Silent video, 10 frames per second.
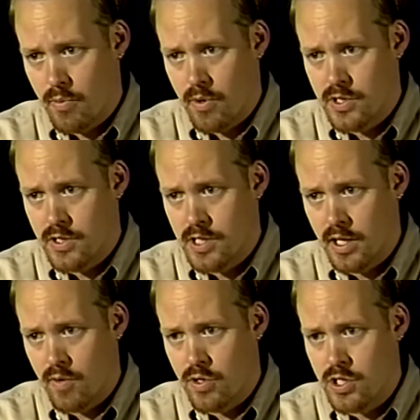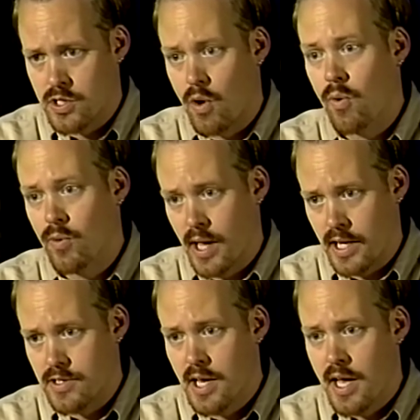person ticket, which is the whole
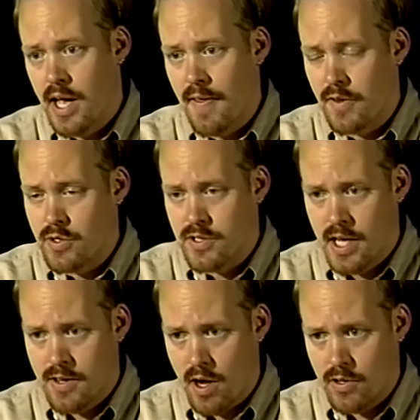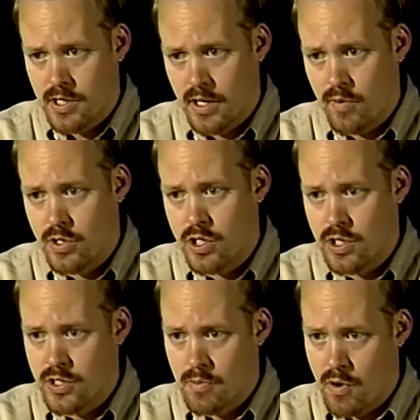night, and then there's a $10 ticket, which is
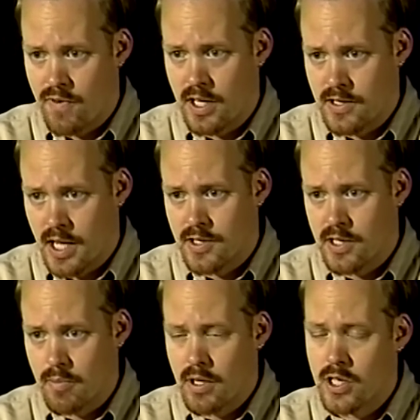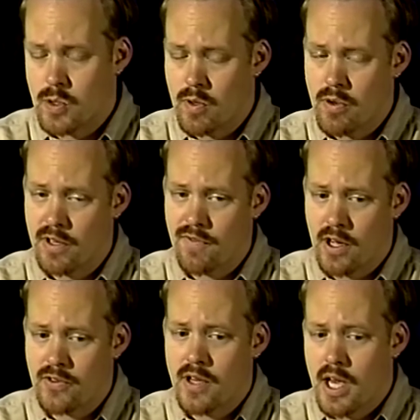just the movie and dancing, because we really
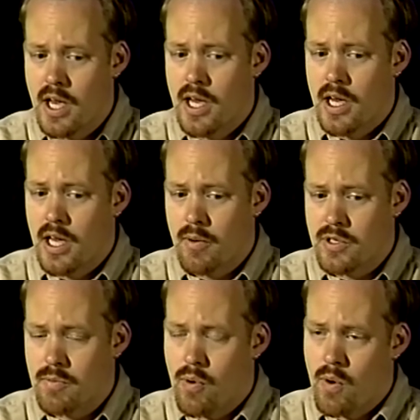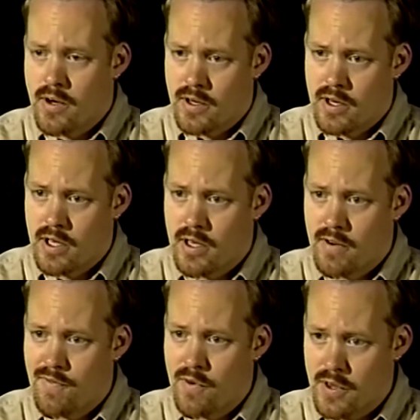felt it was important
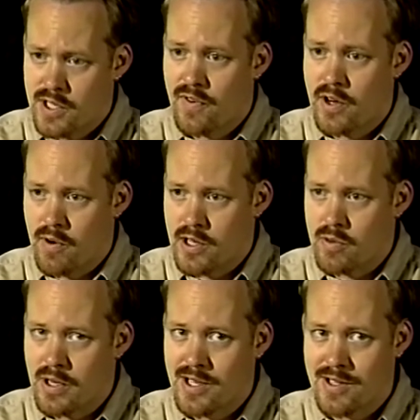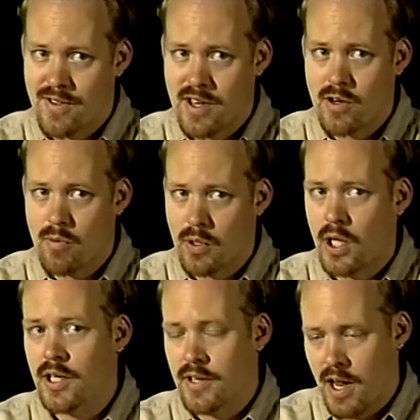for this fundraiser because the theater
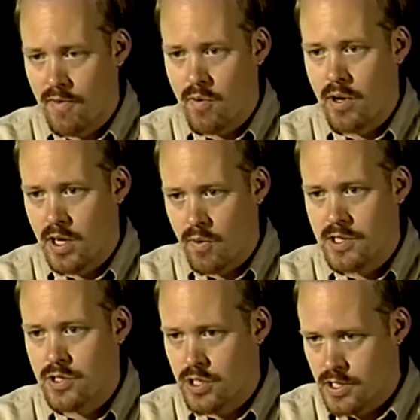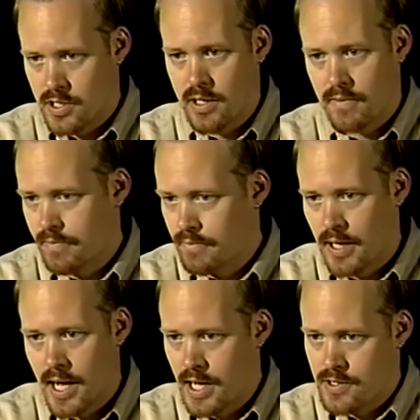belonged to everyone, and it wasn't just a
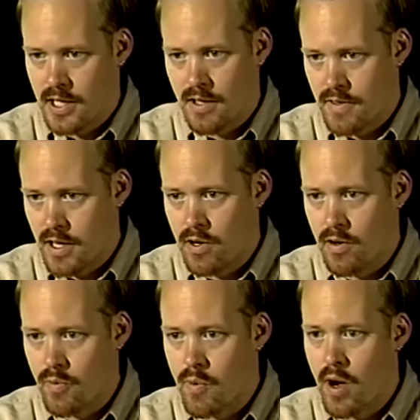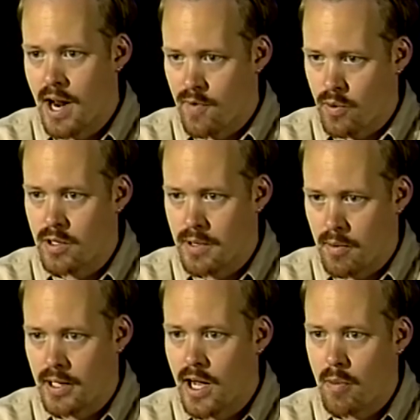high-ticket theater, and we want everyone to be
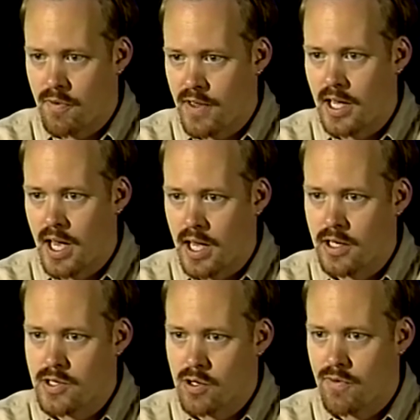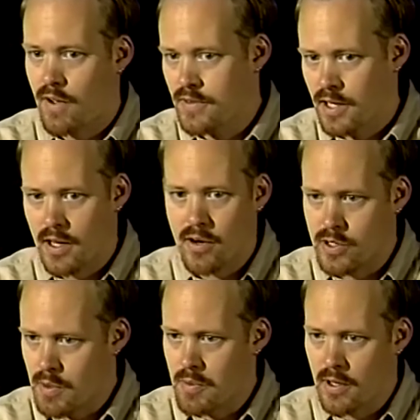able to help if they can. And so if you have
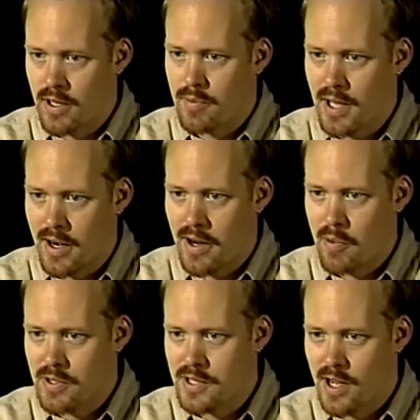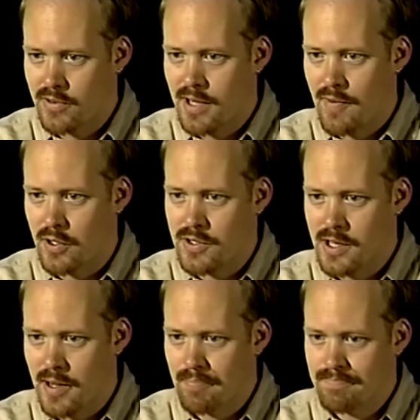$10, maybe you can come down and help us out and have a good time.